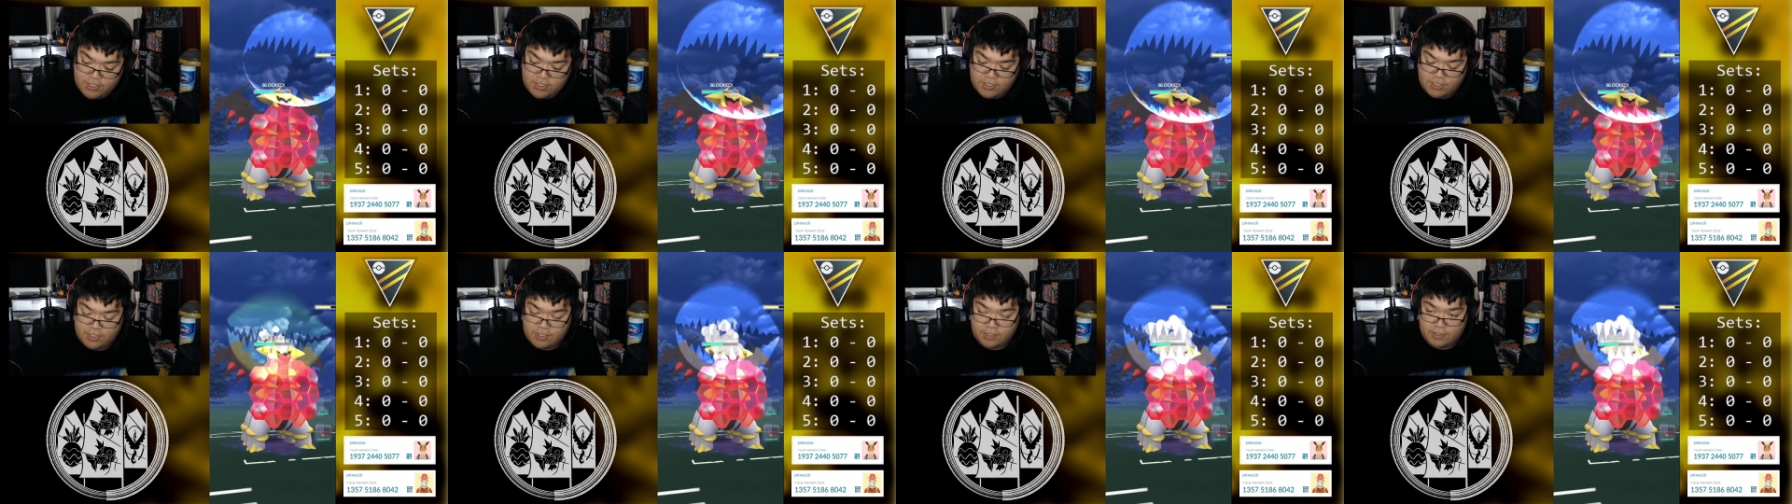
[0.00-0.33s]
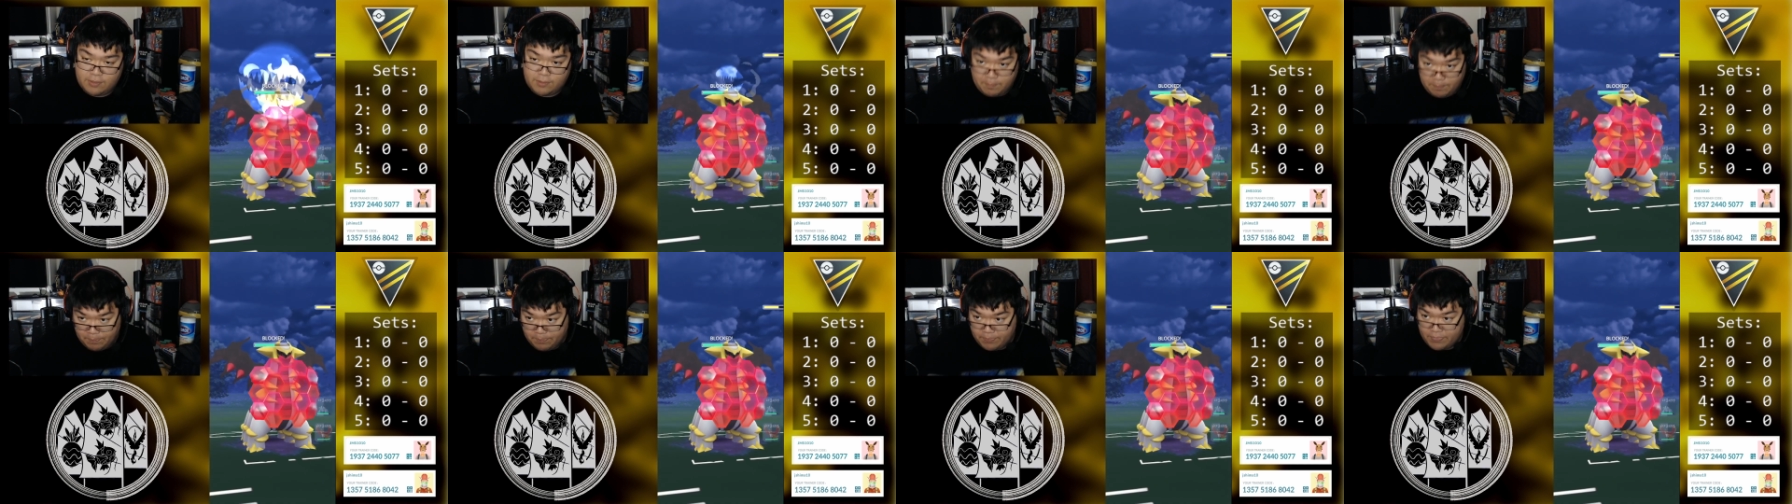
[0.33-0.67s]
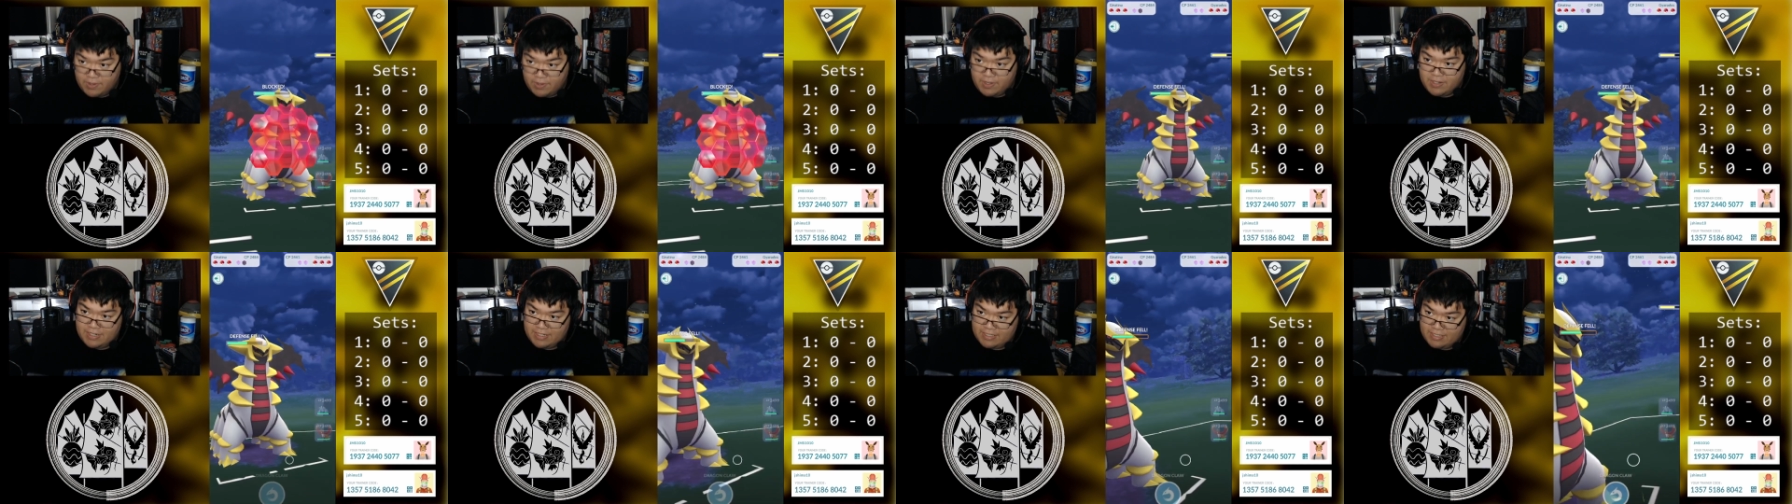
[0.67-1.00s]
so
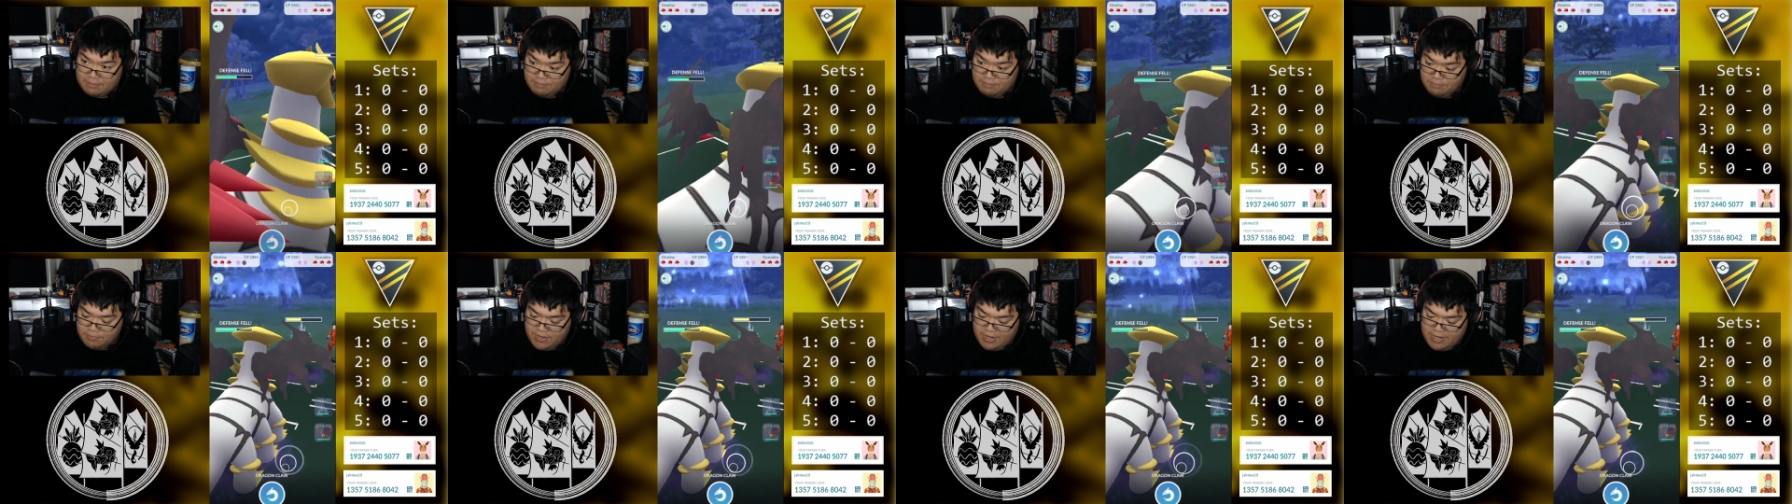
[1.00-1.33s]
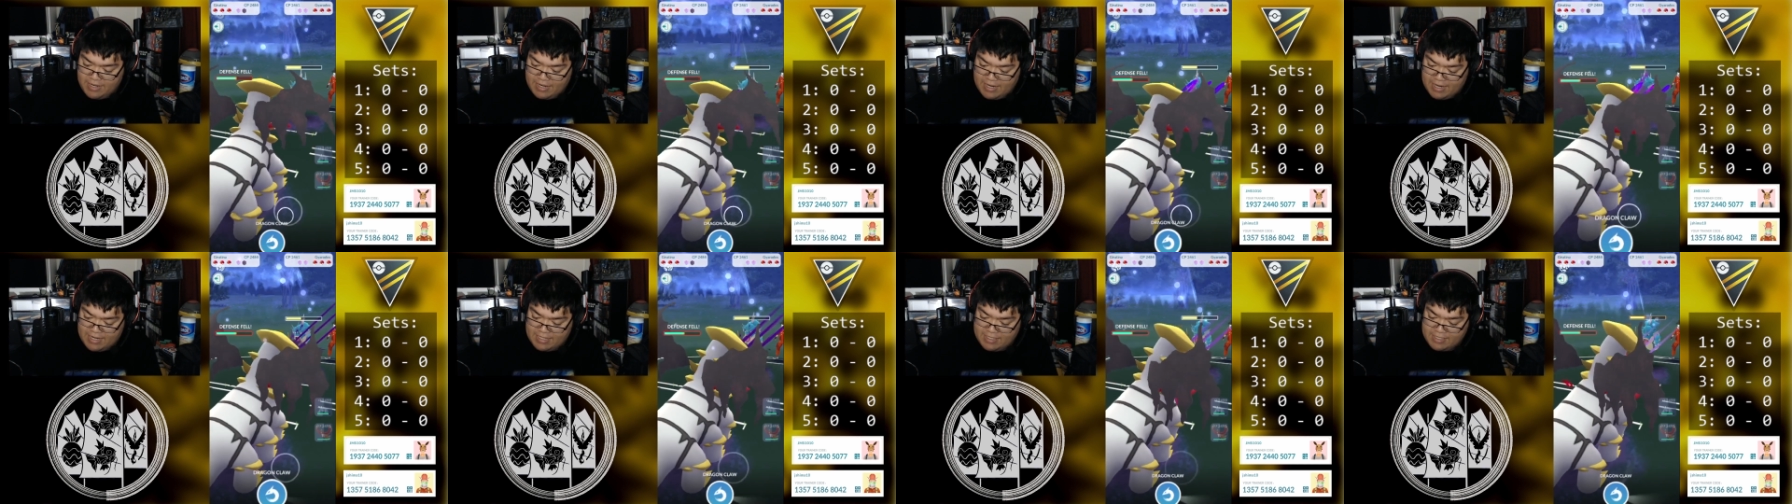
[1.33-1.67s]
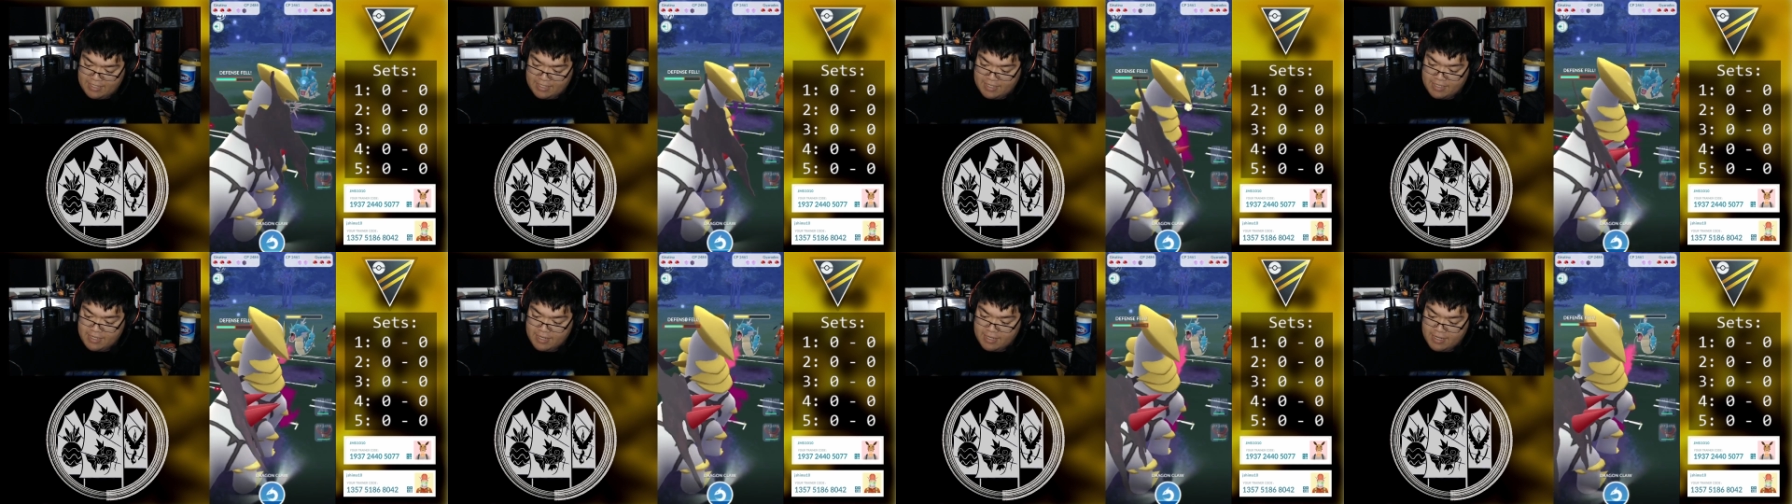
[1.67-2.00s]
could does some pretty
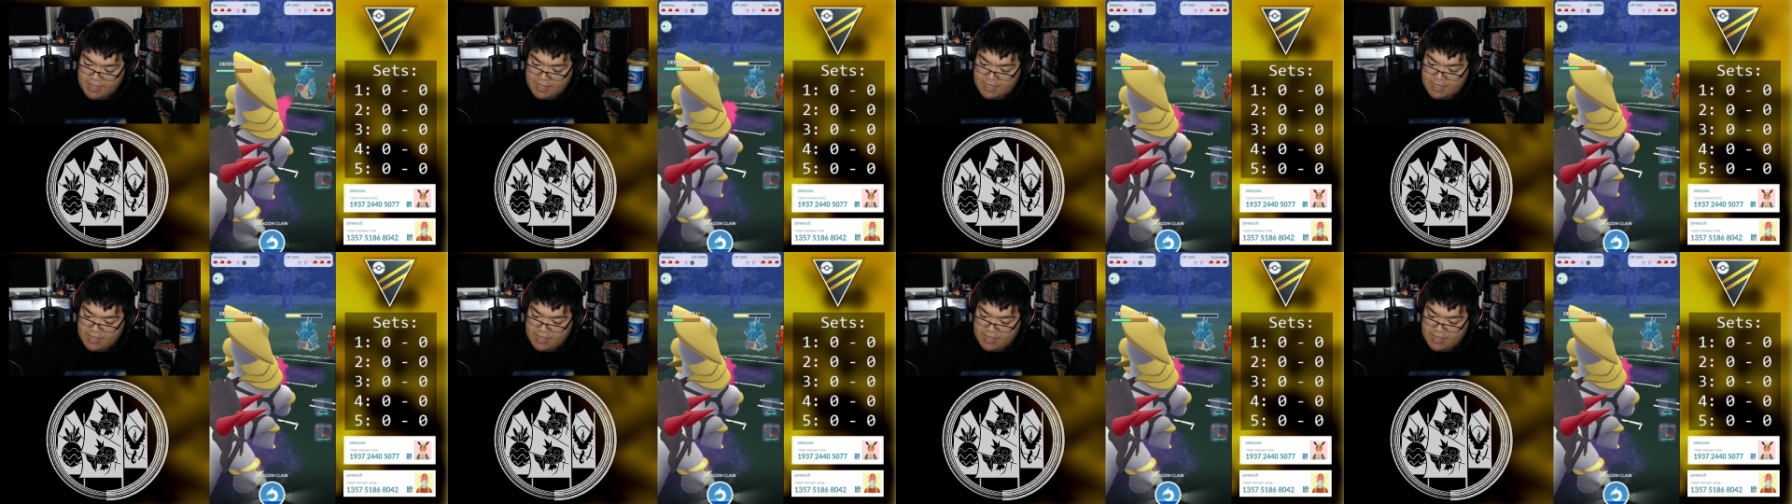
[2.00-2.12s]
nasty,